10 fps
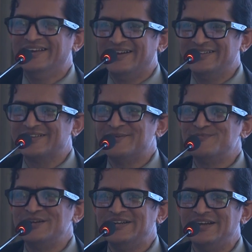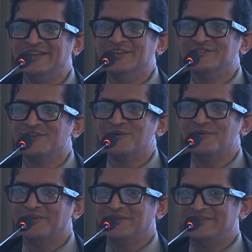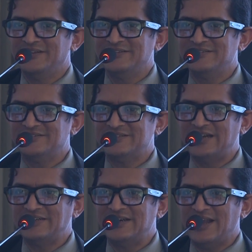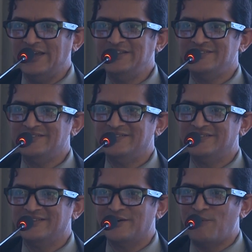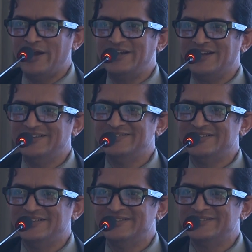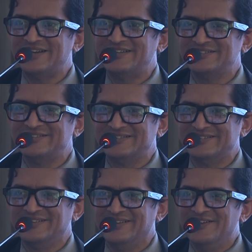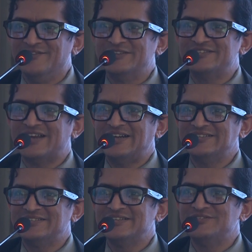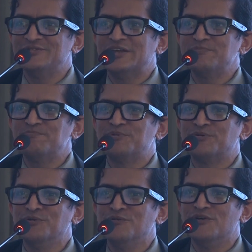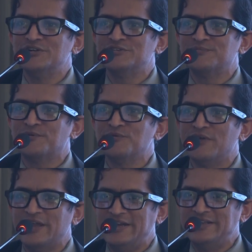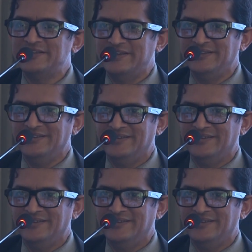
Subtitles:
It is completely. So there is lies, there are white lies, and then there is statistics. With statistics, you can prove or disprove anything.